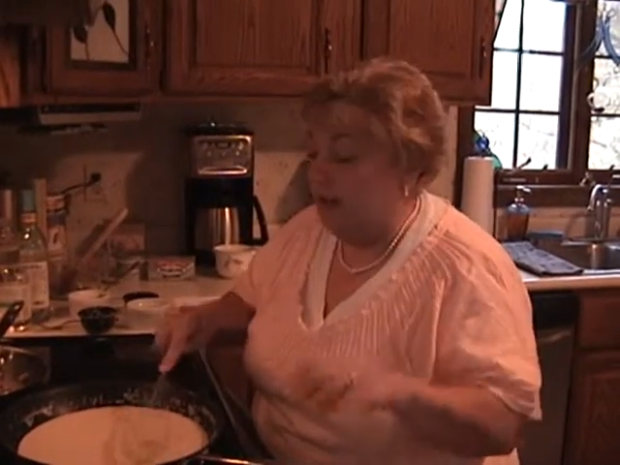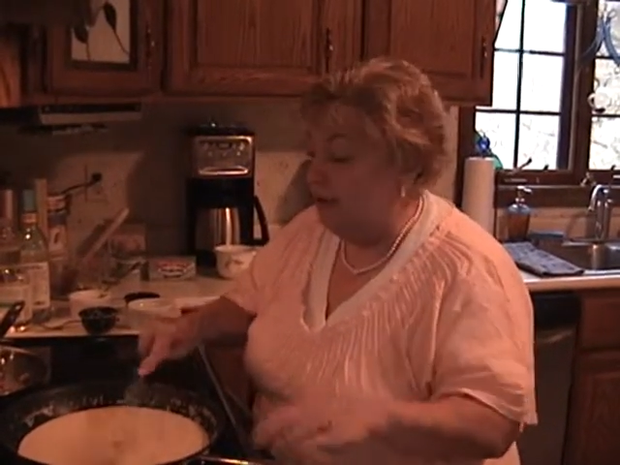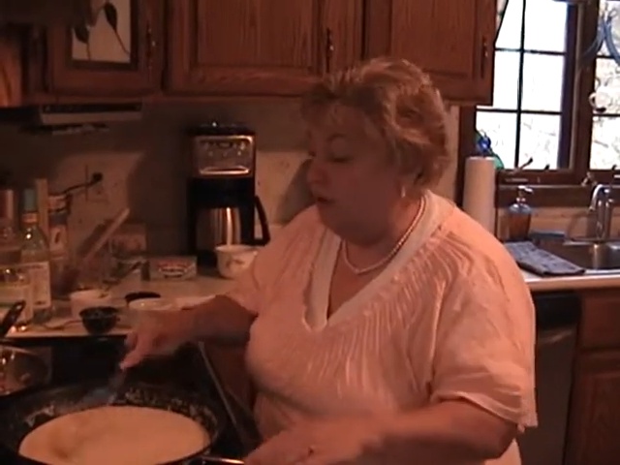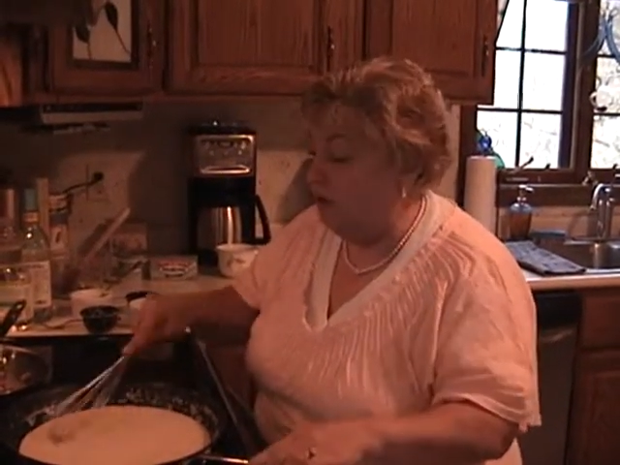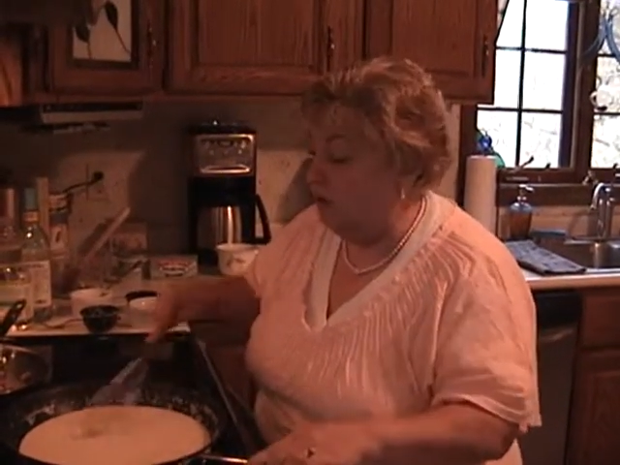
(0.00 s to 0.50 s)

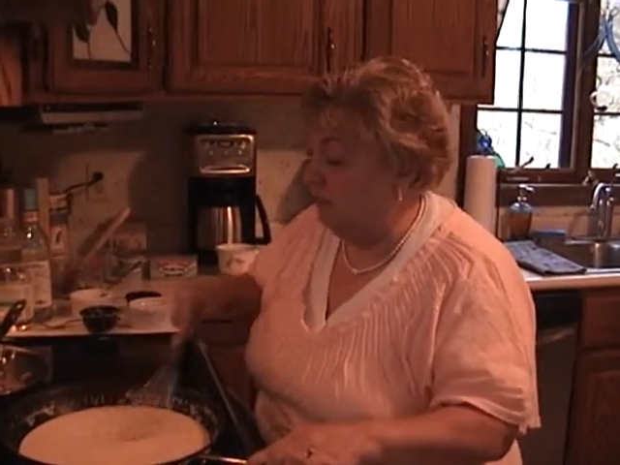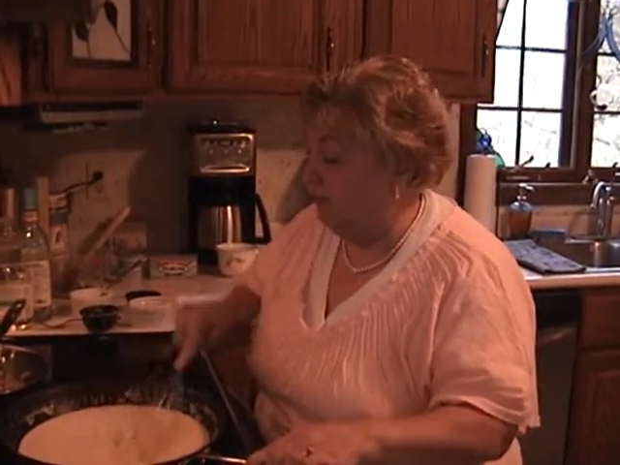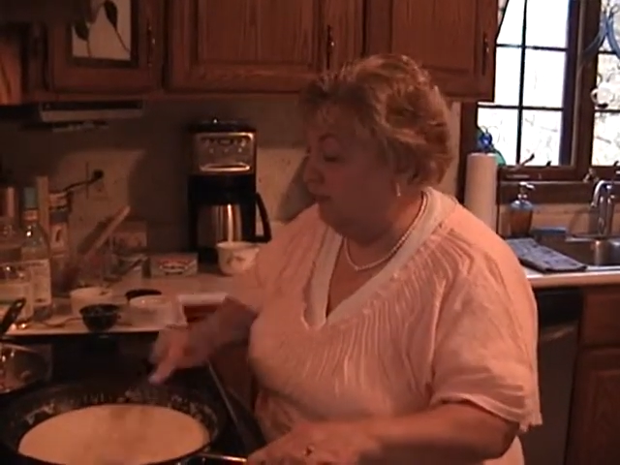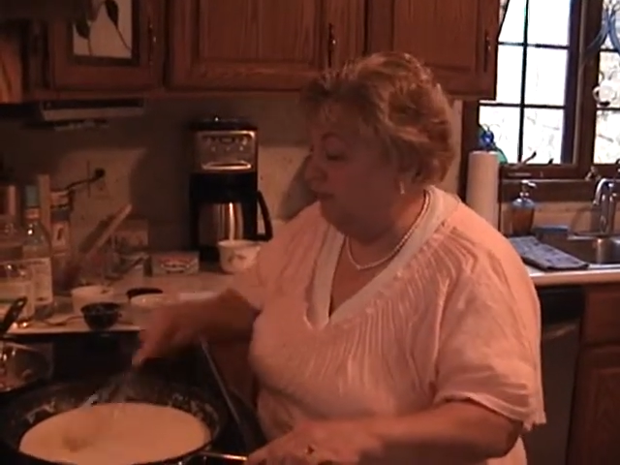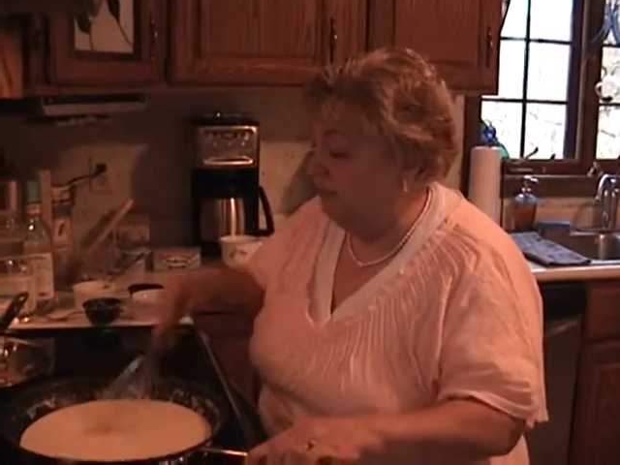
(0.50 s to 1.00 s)
So
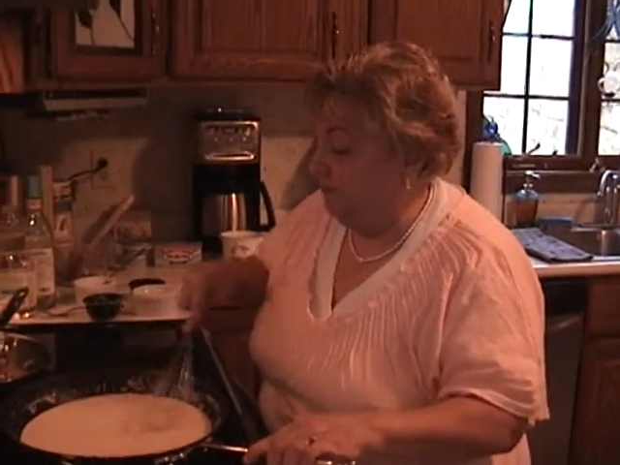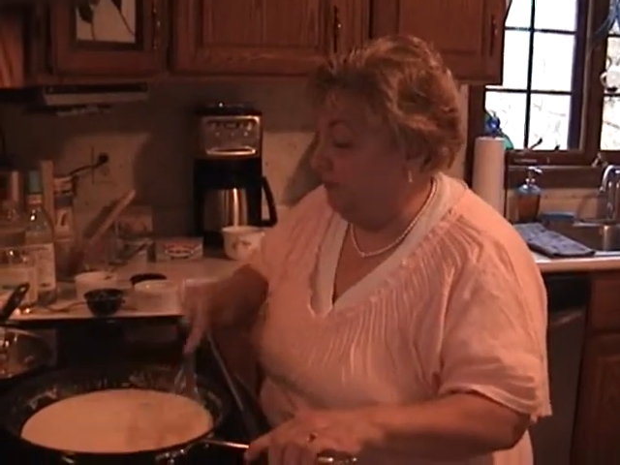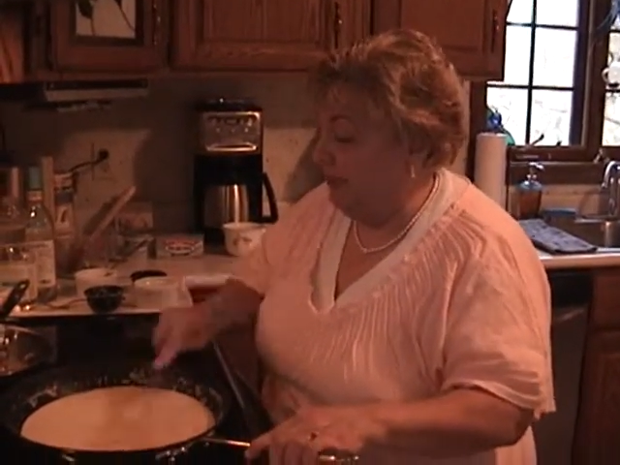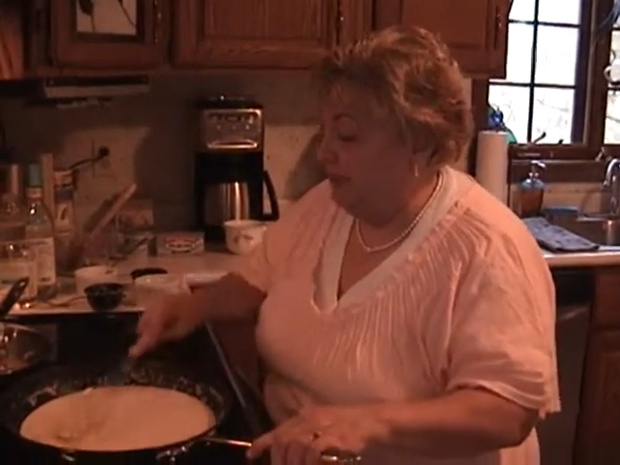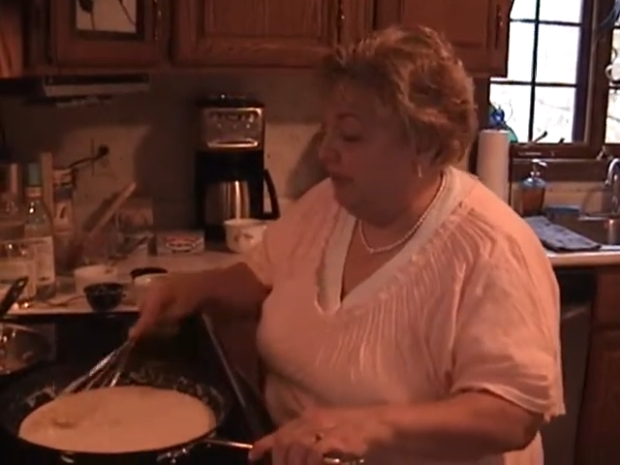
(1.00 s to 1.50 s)

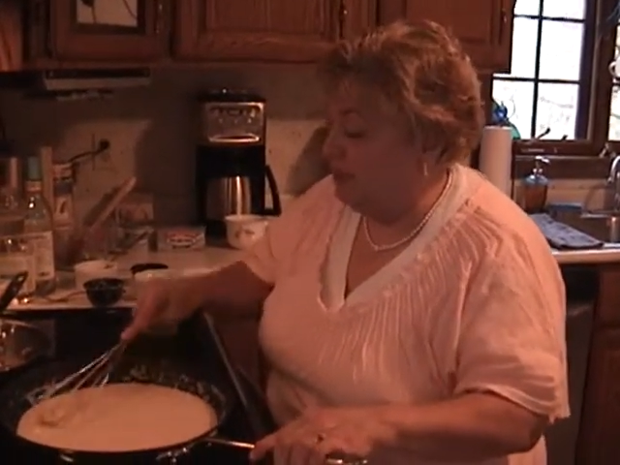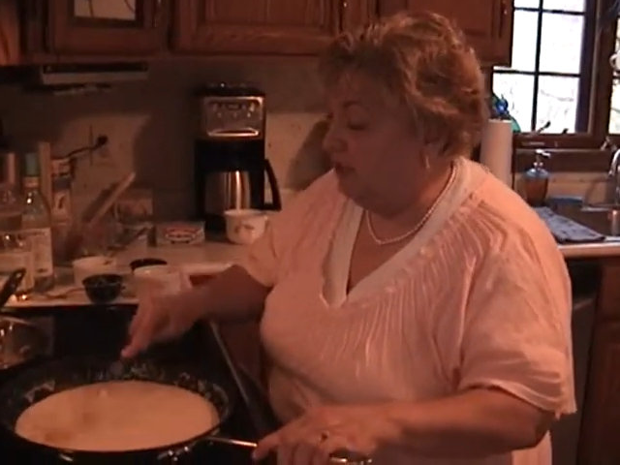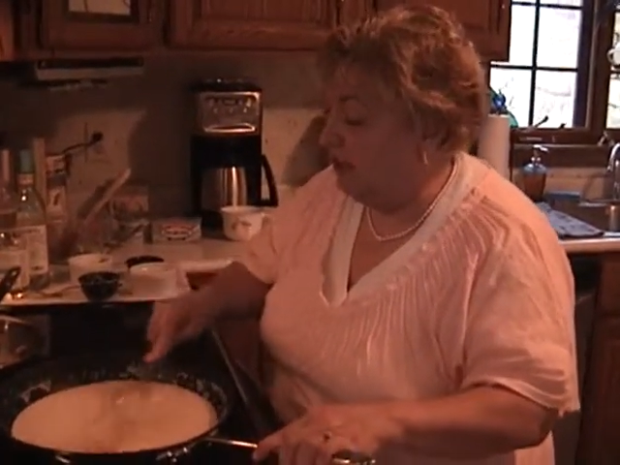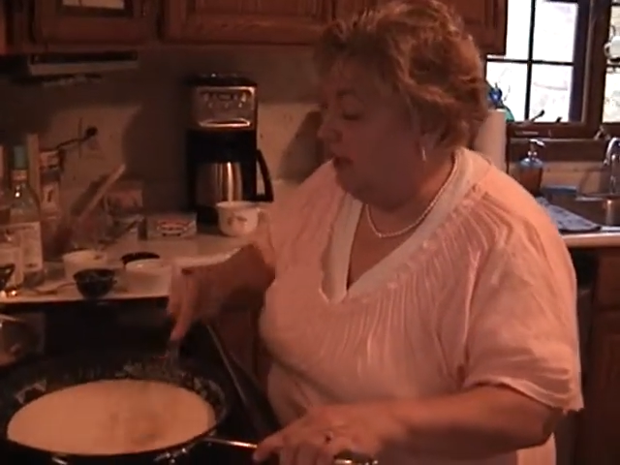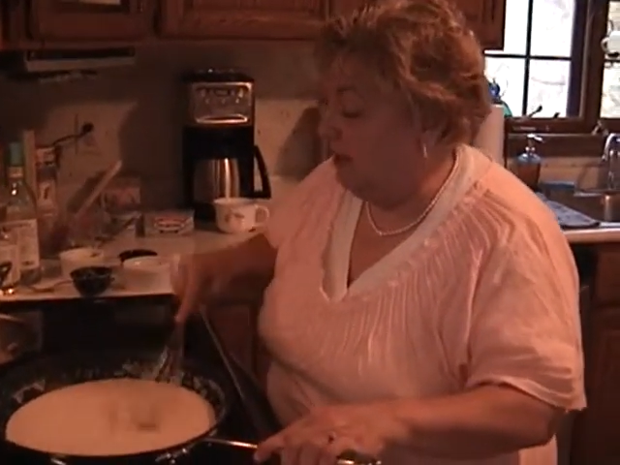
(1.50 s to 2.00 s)
let's